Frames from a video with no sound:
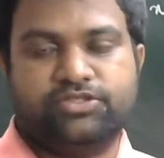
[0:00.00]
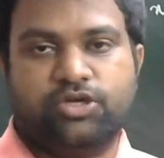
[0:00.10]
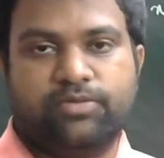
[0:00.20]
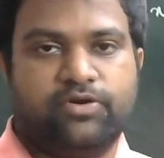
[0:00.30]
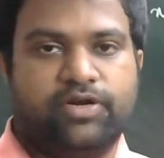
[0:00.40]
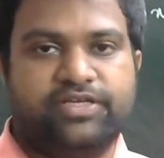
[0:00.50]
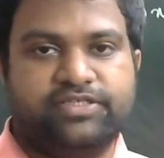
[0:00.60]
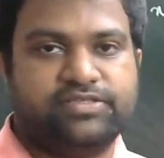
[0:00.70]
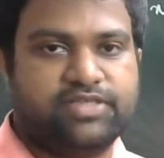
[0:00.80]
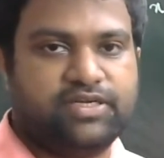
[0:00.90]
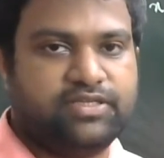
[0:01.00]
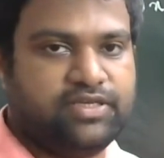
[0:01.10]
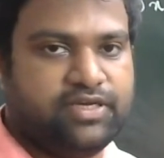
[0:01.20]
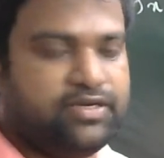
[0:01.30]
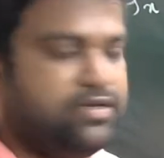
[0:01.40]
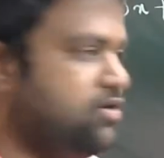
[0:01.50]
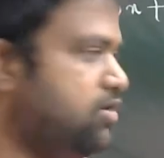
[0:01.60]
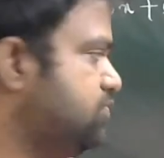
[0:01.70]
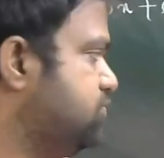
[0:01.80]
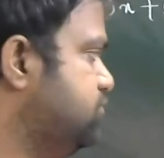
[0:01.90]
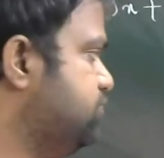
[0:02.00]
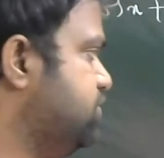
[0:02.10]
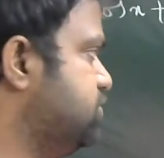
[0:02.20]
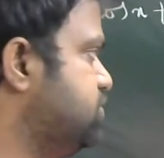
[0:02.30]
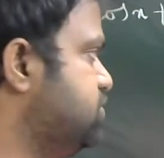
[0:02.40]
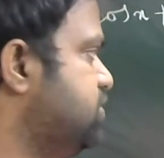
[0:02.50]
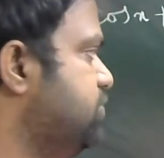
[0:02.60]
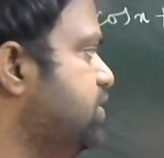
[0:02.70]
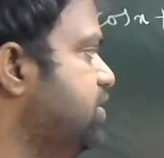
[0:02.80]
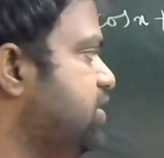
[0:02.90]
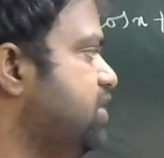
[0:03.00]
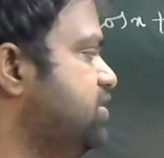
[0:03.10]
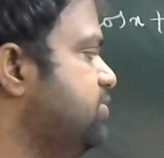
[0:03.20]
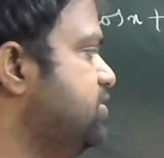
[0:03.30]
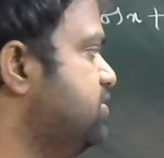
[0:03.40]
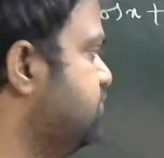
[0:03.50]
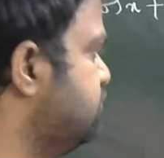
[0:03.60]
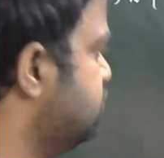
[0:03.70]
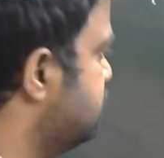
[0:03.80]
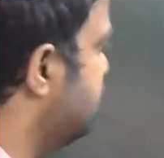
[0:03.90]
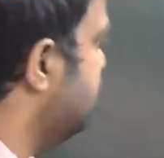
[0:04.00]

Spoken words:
sum or additions are there of two functions, then we can write them individually.